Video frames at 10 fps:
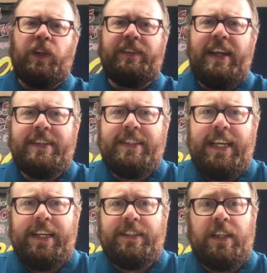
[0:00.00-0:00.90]
Tennessee,
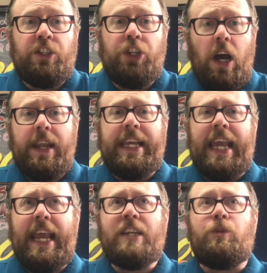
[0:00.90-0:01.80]
it is the Johnny
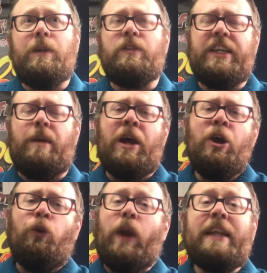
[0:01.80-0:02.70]
Cash Museum,
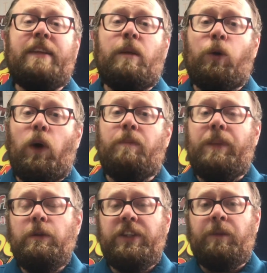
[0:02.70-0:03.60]
ranked the number 1
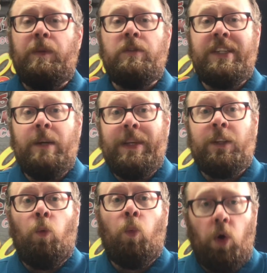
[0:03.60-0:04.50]
music museum in
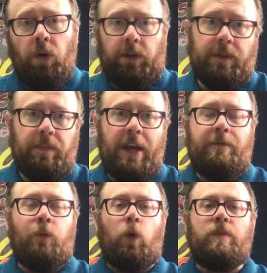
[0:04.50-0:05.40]
the world by
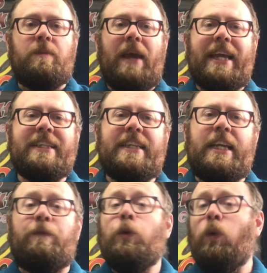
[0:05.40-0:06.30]
Forbes
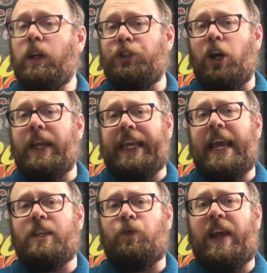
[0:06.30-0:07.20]
magazine. If you are a Johnny
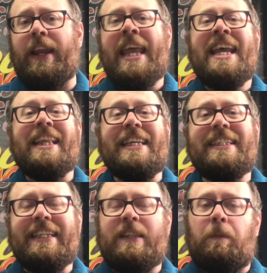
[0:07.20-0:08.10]
Cash fan,
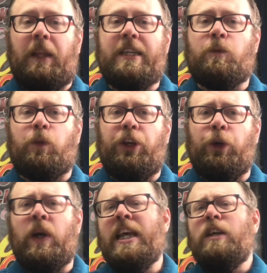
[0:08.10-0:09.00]
this is the place for
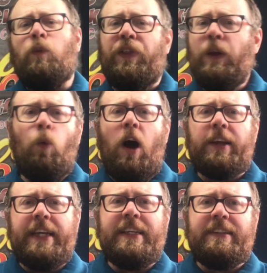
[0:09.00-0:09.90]
you. Within
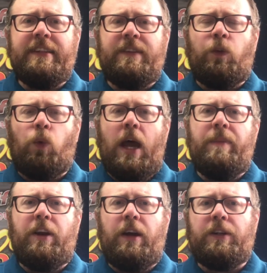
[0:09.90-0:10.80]
walking distance of the
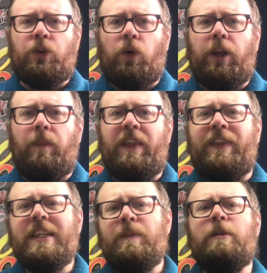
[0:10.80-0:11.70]
Ryman Auditorium,
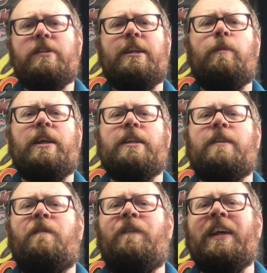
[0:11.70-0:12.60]
this museum
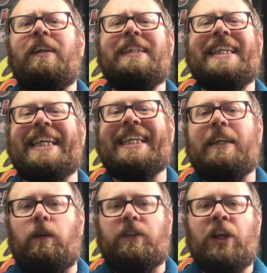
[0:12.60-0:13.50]
is filled to the
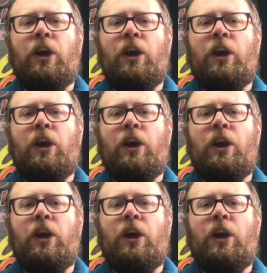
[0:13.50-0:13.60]
gills